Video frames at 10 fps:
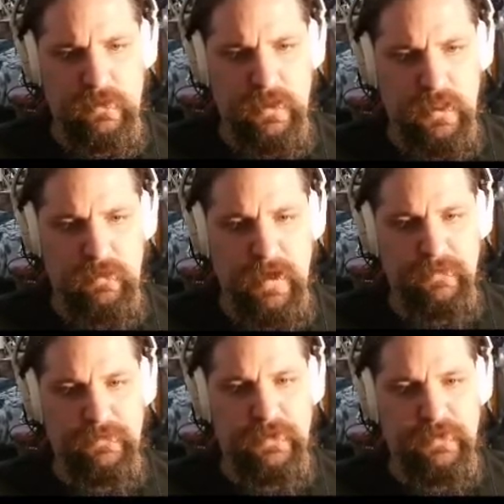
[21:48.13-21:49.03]
Alright,
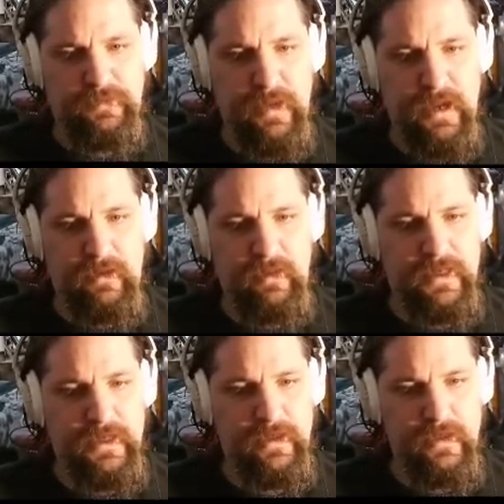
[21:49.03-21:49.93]
just
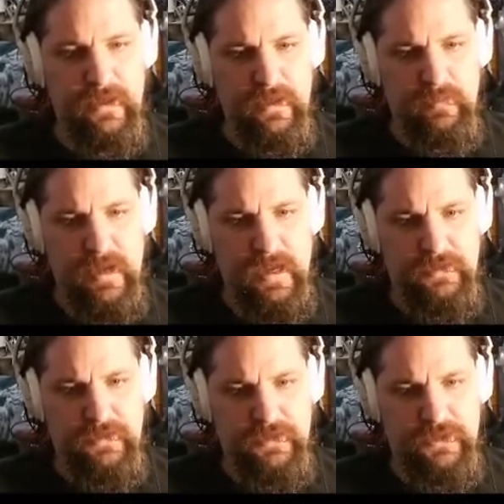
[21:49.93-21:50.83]
barely
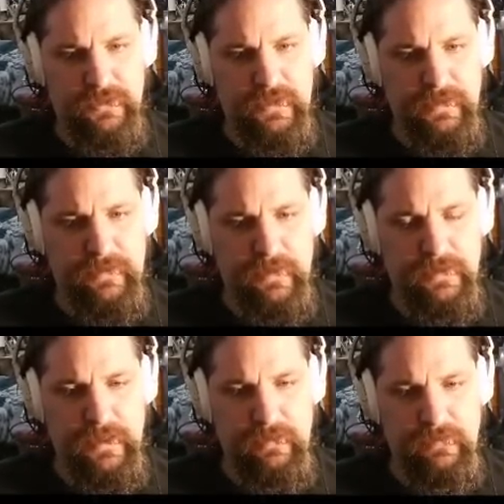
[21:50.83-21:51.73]
managed to shoot that thing
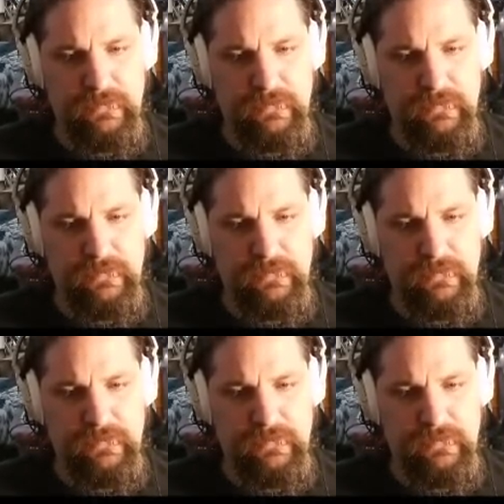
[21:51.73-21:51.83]
down.